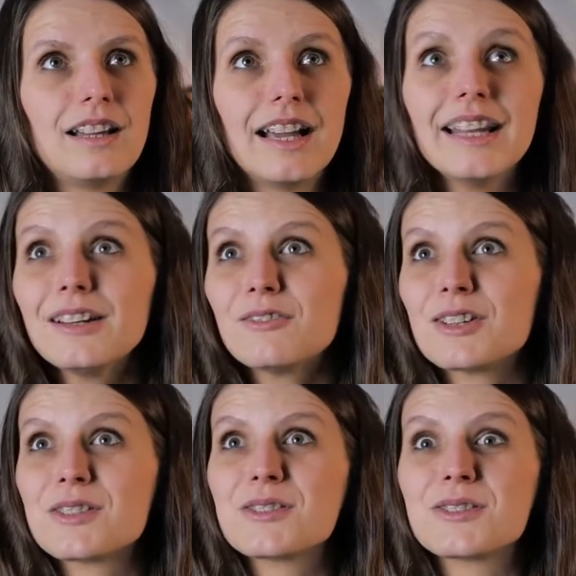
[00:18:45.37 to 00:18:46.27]
And it
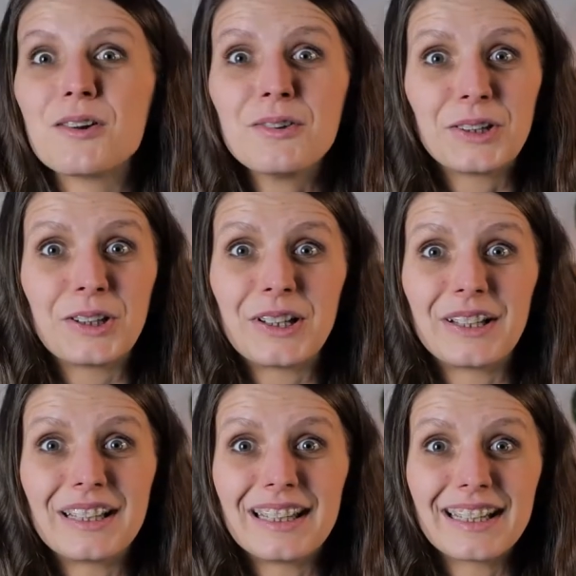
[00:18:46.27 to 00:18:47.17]
was so
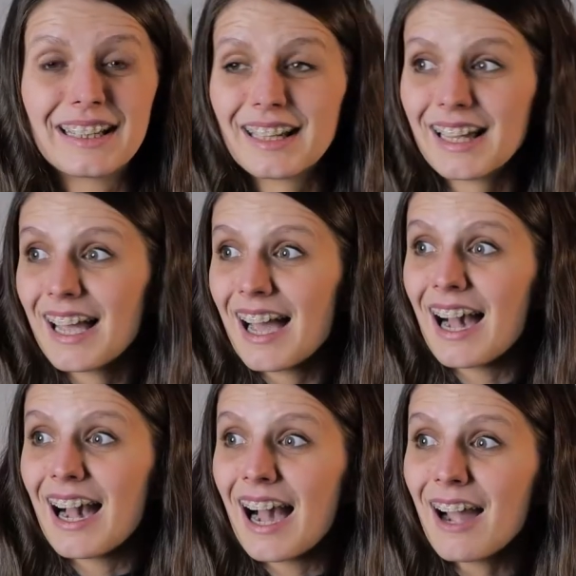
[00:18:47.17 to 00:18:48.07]
good. Like,
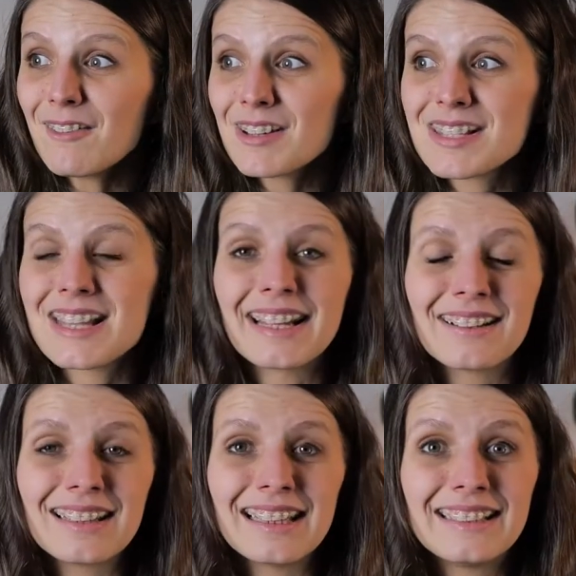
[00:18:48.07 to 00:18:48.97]
I was
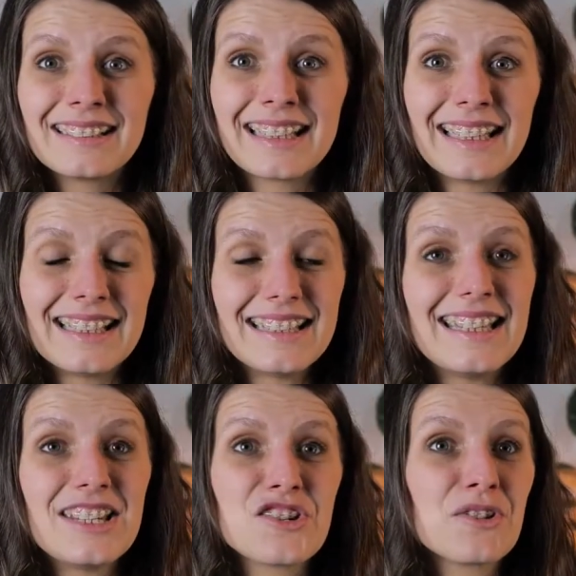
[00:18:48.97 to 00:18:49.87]
like a little kid
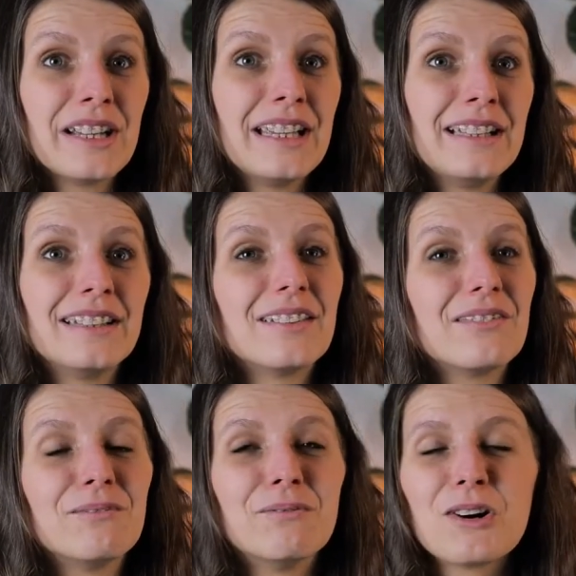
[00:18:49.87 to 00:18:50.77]
enjoying the
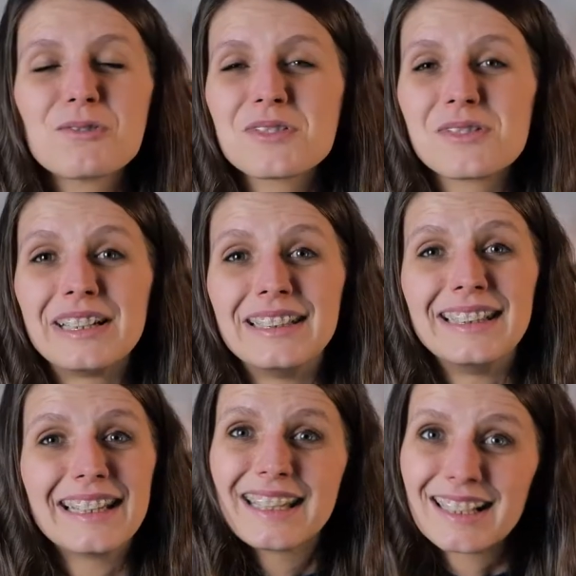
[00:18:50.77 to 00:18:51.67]
most
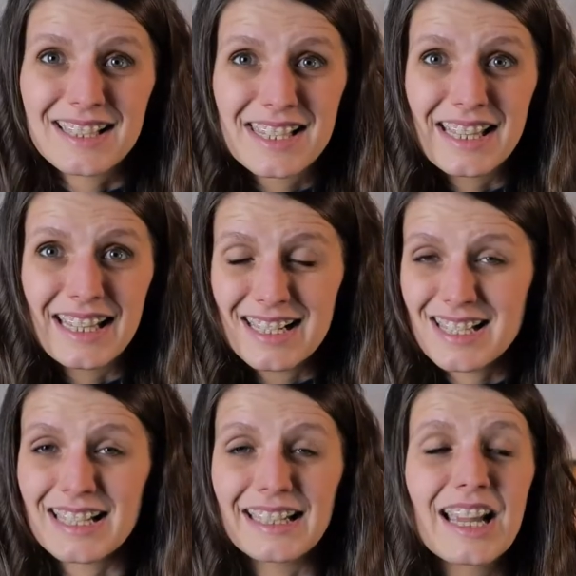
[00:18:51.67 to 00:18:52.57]
ridiculous
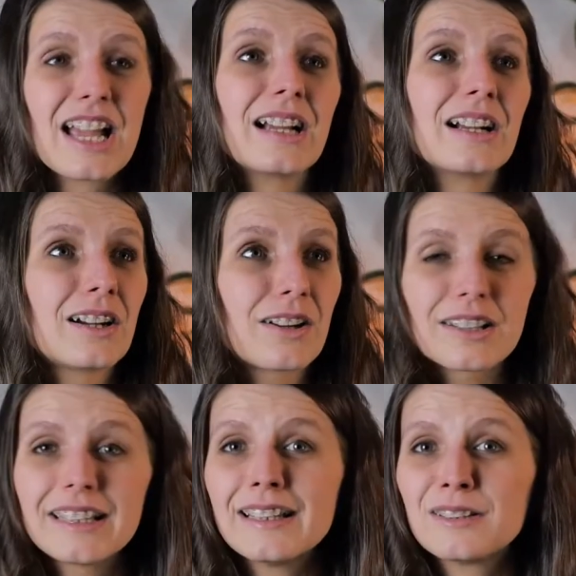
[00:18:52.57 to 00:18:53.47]
things, like
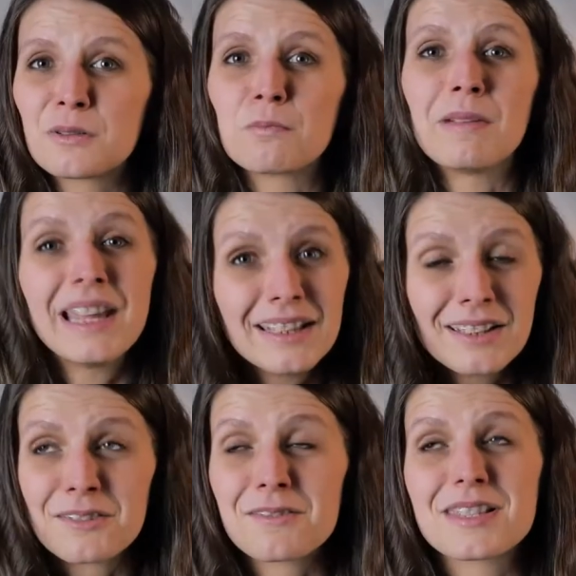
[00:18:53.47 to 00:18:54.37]
cutting
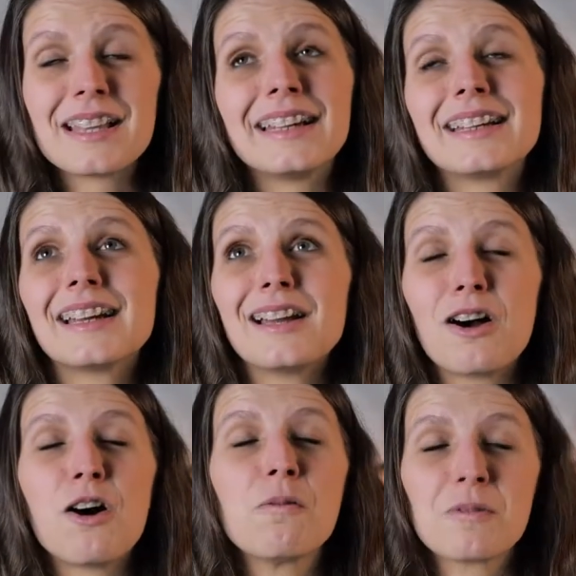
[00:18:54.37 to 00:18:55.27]
tomatoes, like
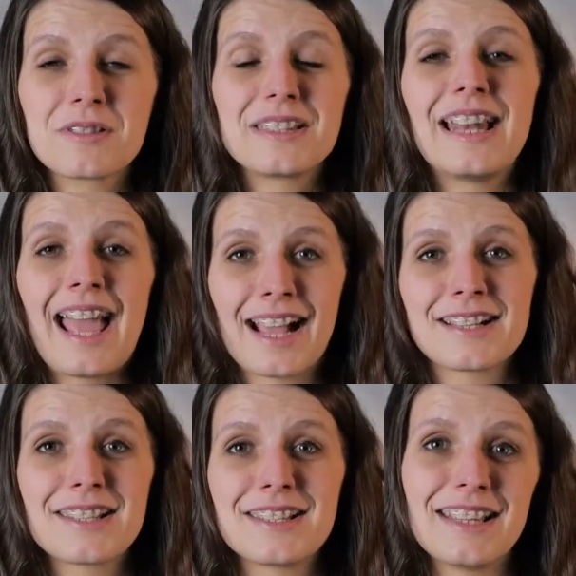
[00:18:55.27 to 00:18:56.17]
almost in
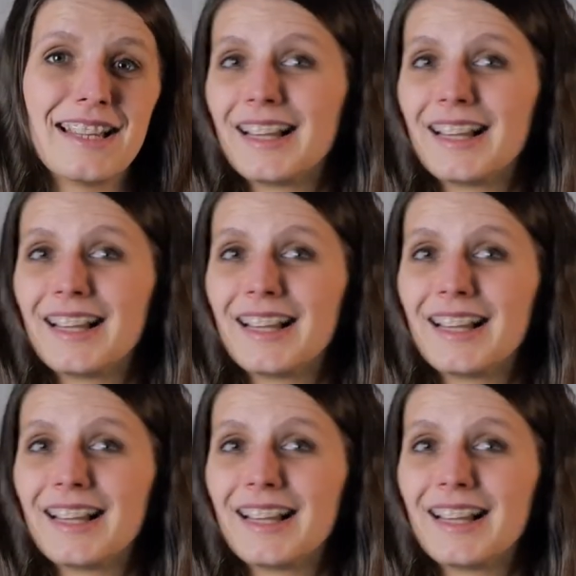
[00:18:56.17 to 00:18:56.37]
ecstasy.